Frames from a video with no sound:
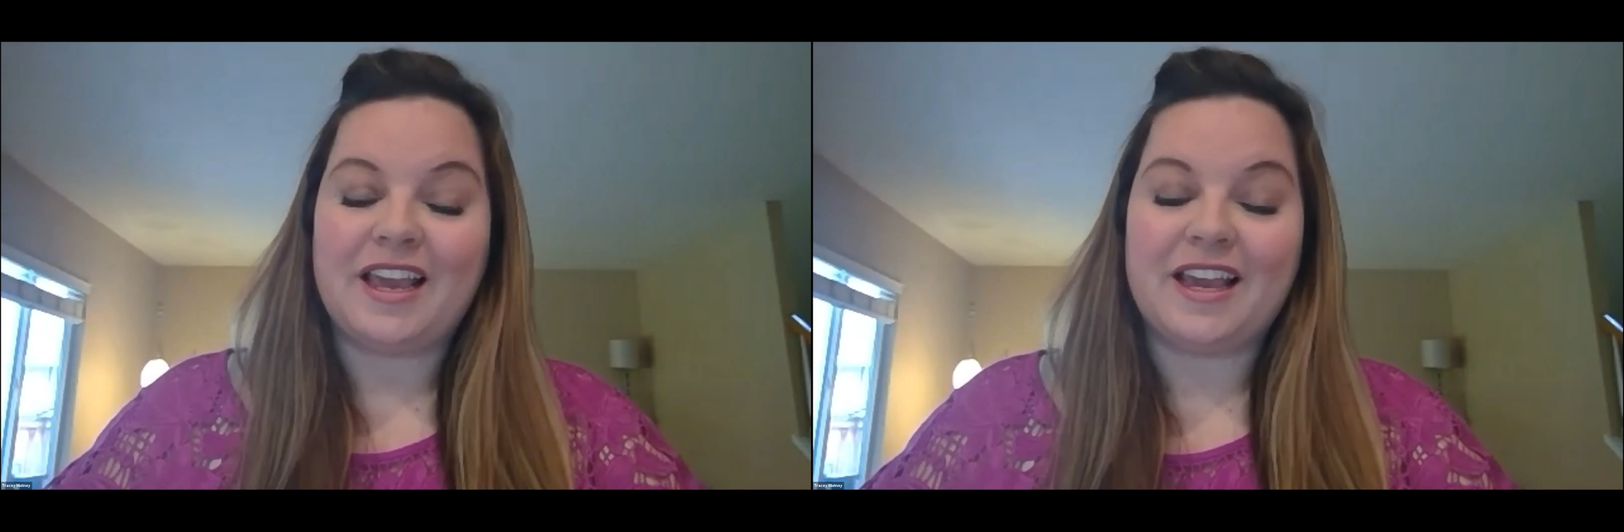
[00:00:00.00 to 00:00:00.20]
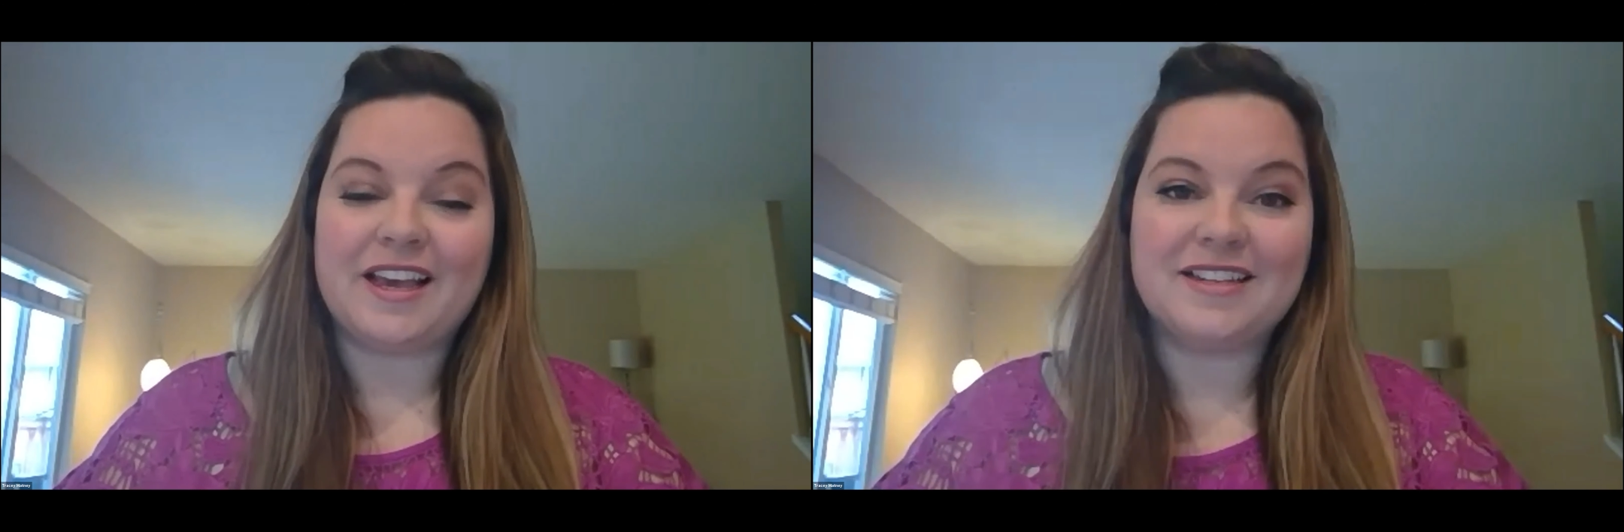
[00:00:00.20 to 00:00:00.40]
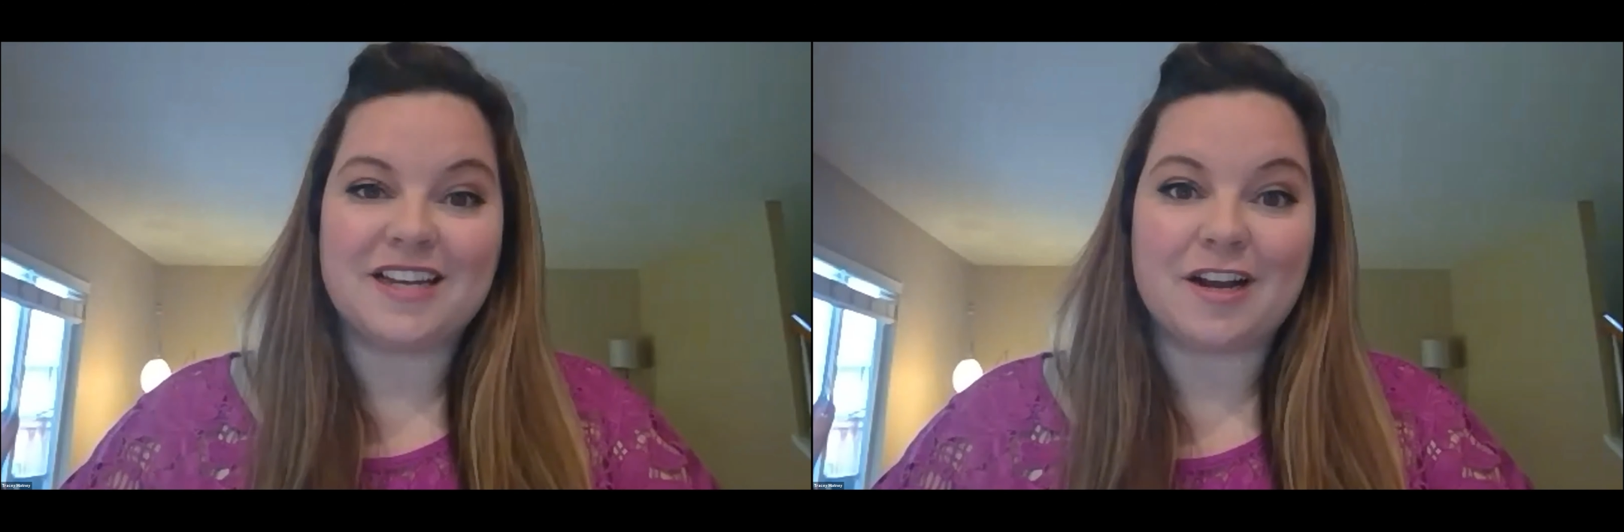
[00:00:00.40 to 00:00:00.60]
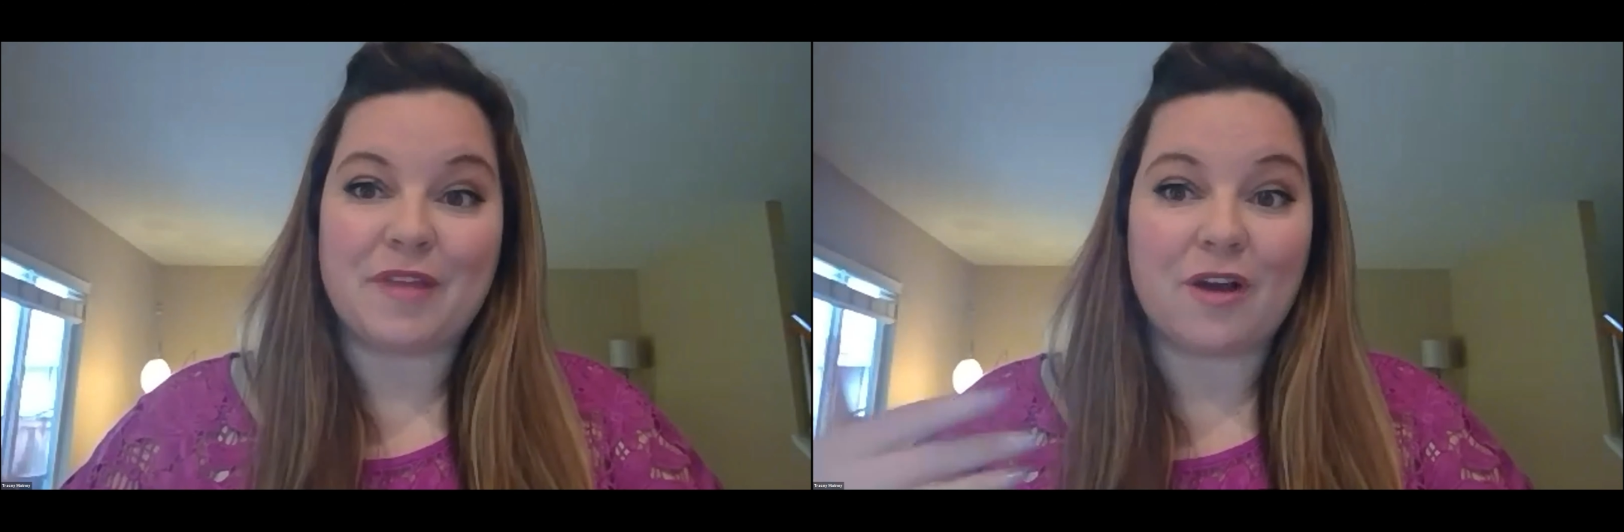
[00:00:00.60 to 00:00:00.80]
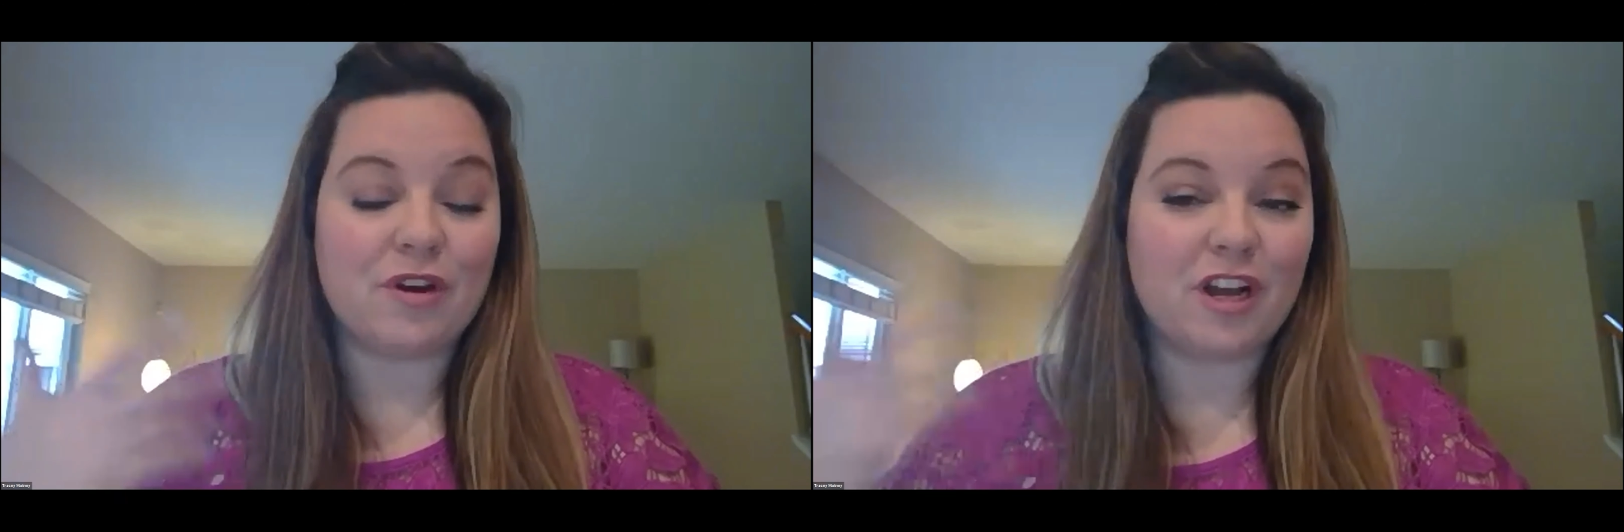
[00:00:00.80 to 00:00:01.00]
and um,
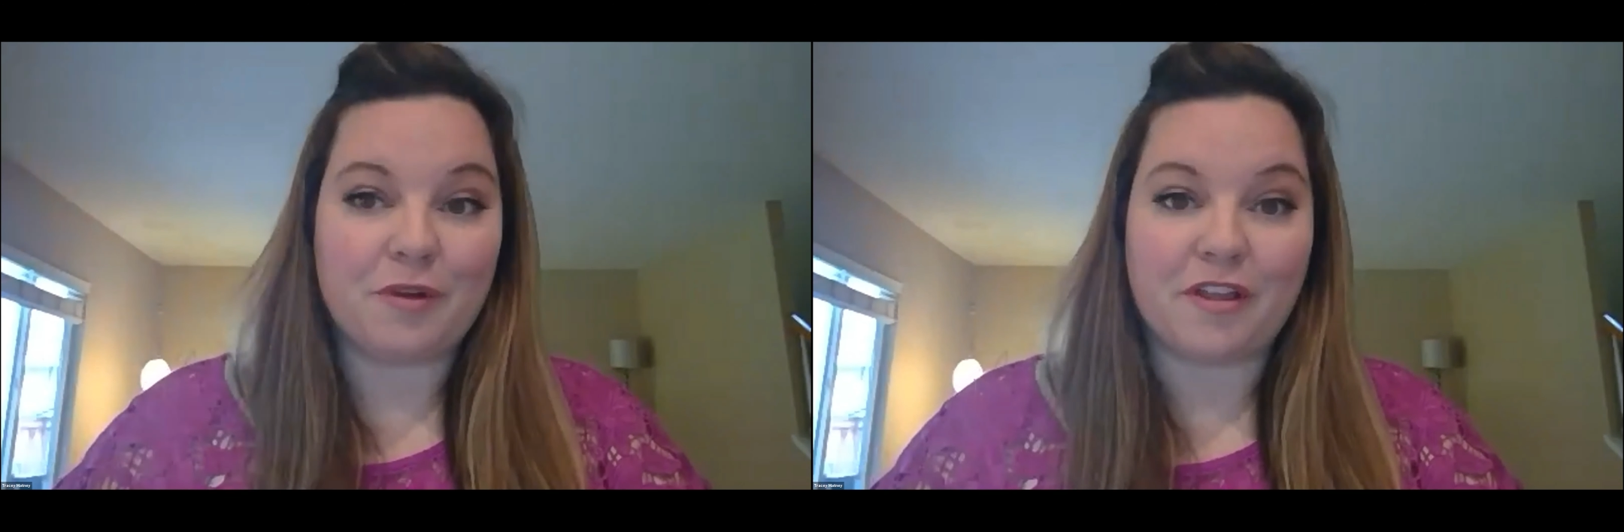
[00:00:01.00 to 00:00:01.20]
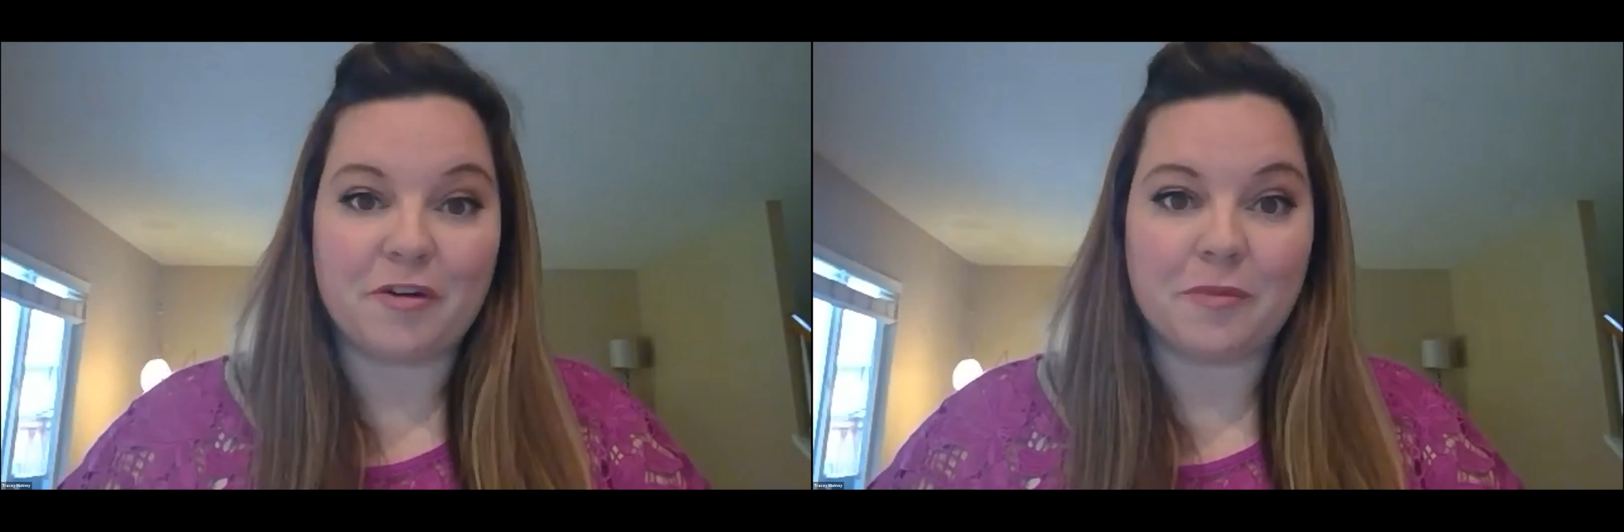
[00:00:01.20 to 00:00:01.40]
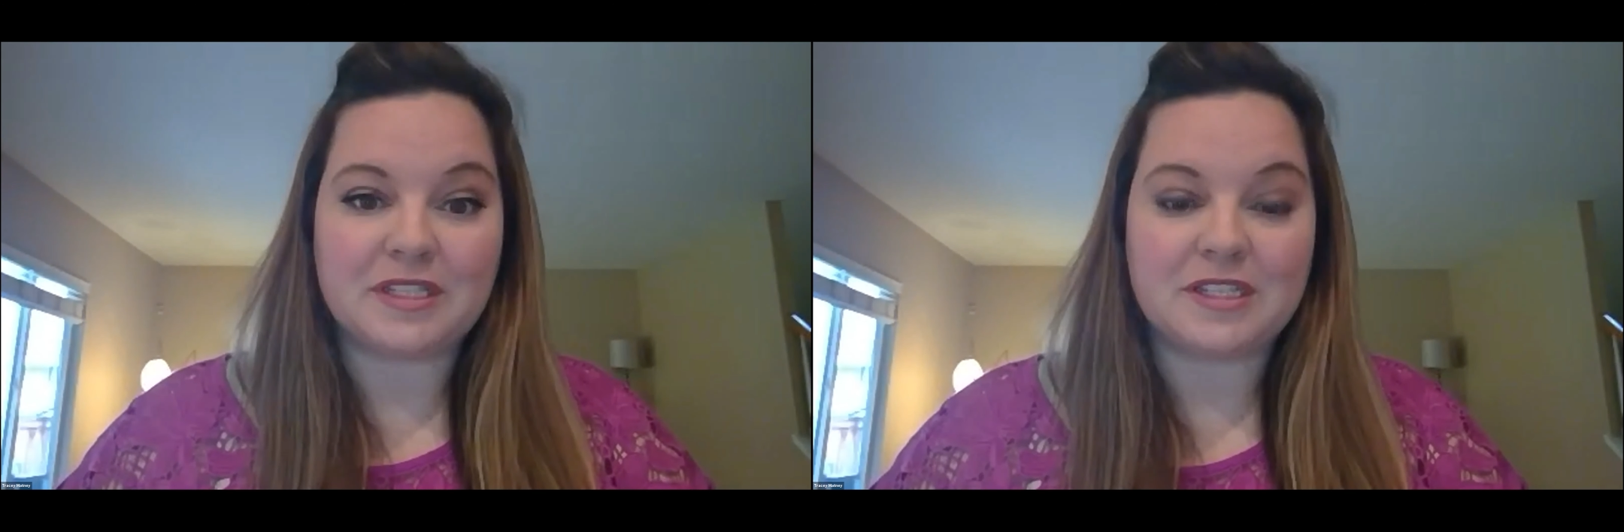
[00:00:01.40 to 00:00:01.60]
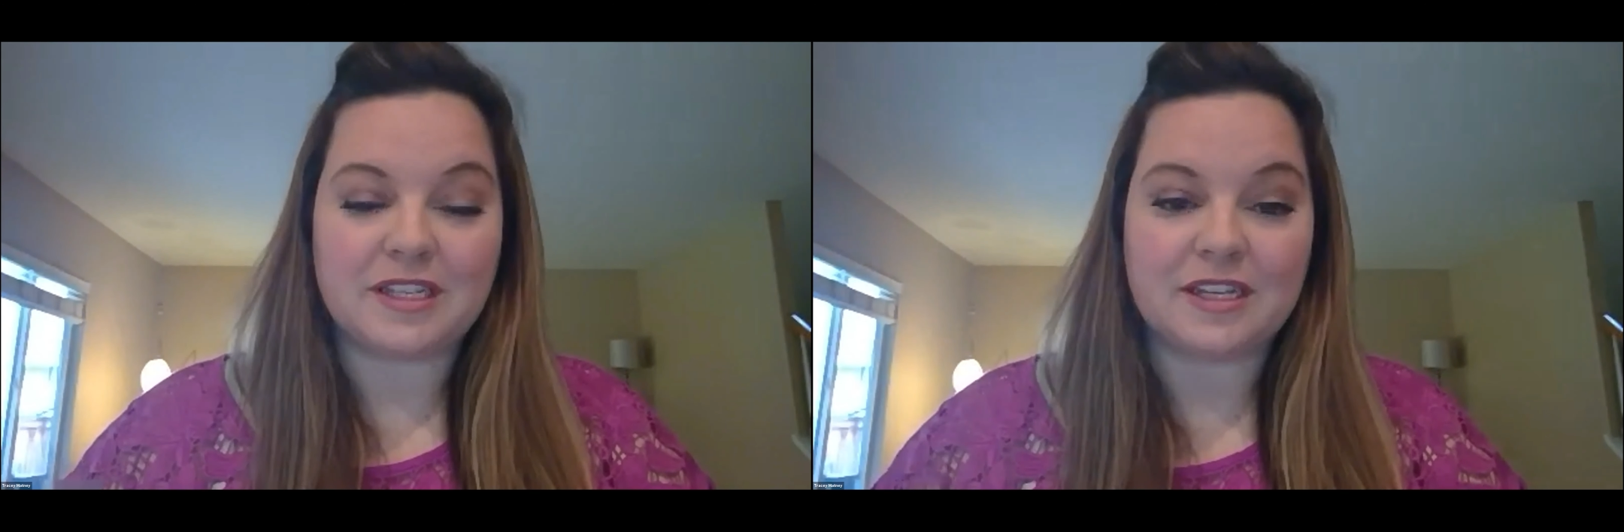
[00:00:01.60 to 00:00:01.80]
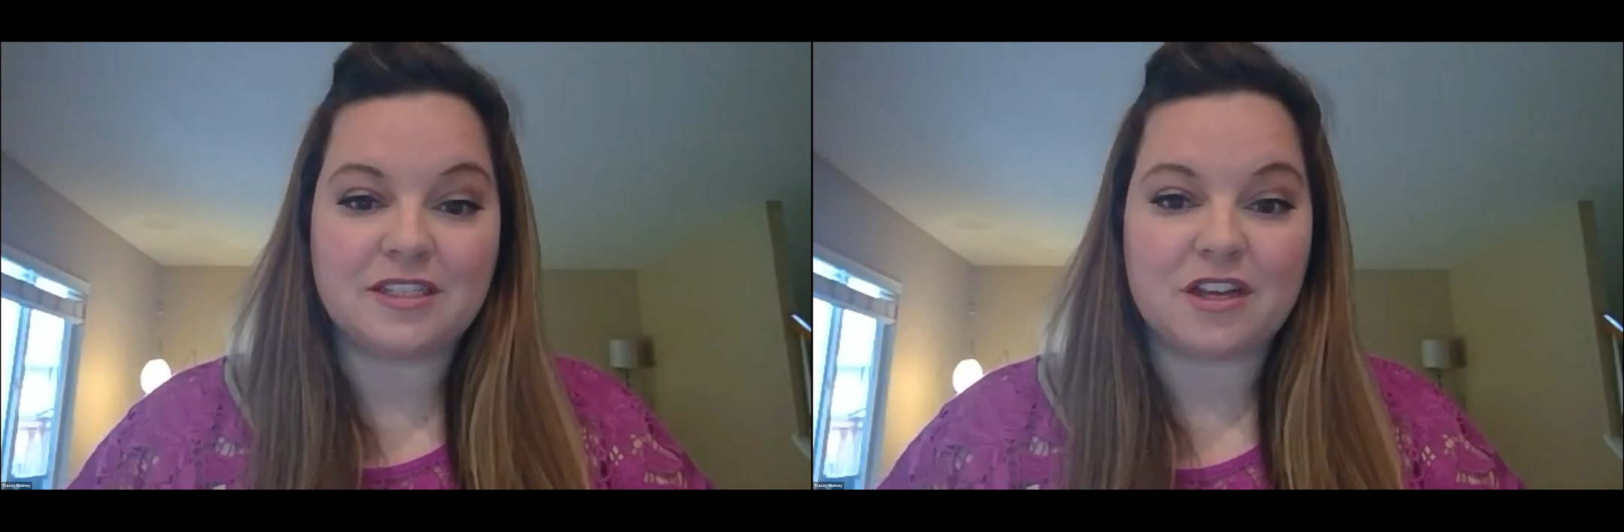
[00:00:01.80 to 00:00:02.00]
they own a couple other businesses.
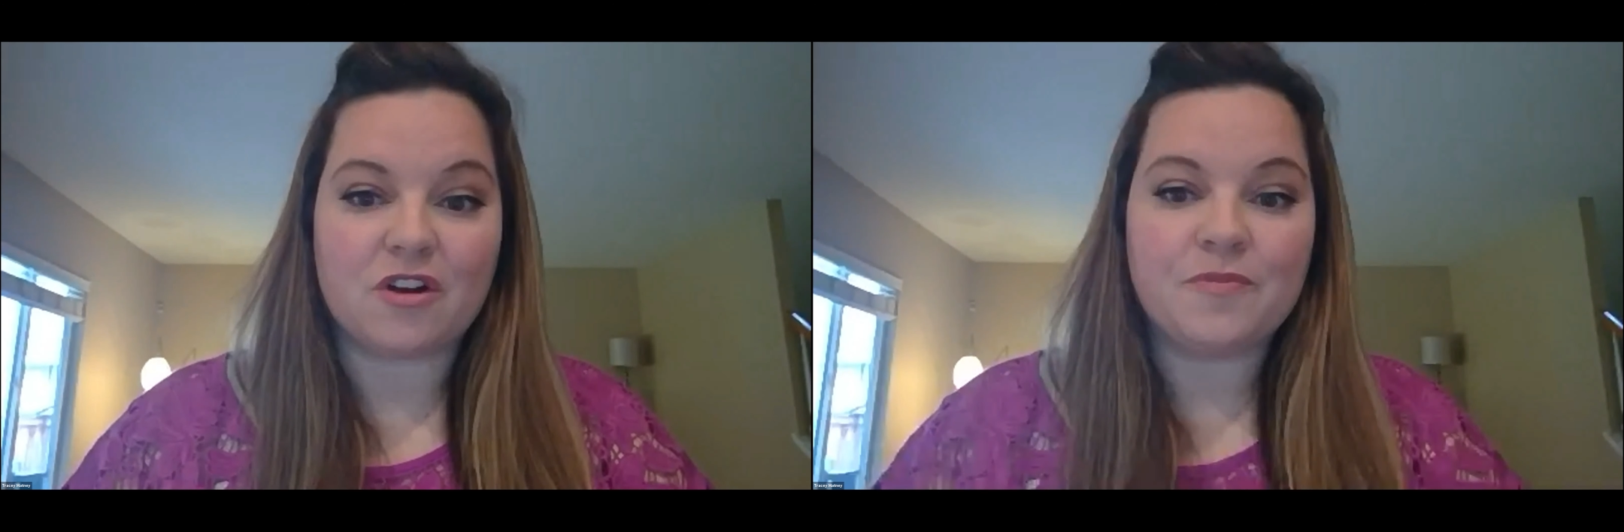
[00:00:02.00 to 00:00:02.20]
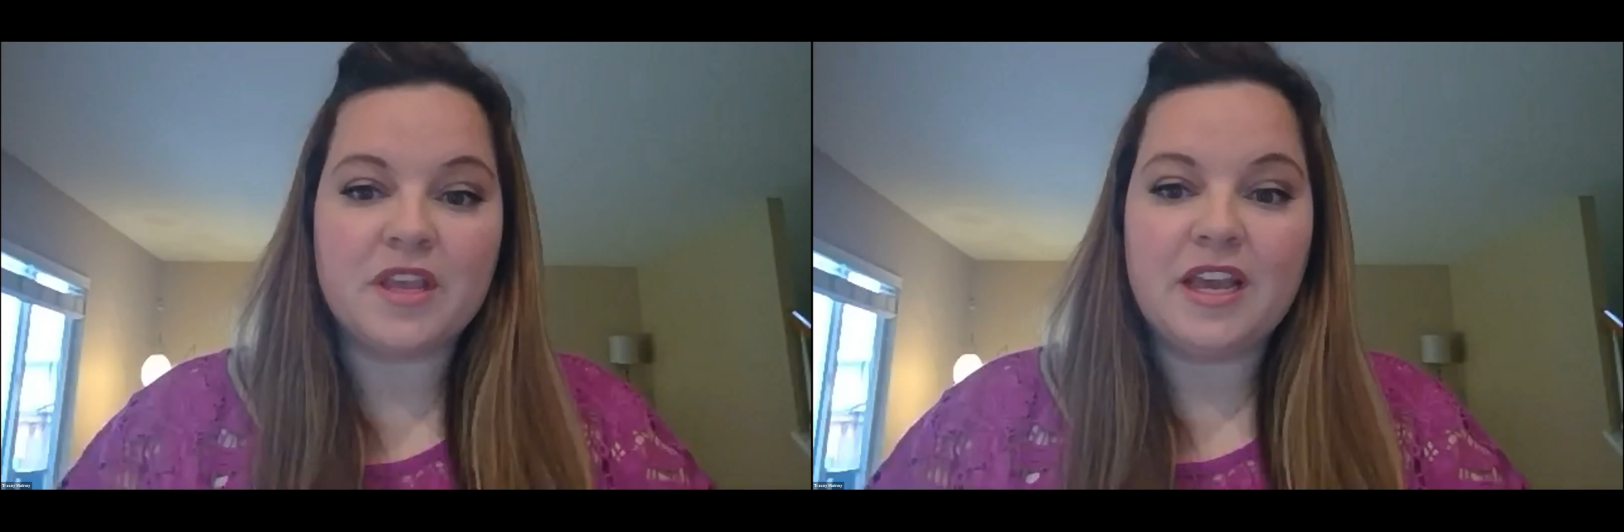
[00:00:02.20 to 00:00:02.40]
So um,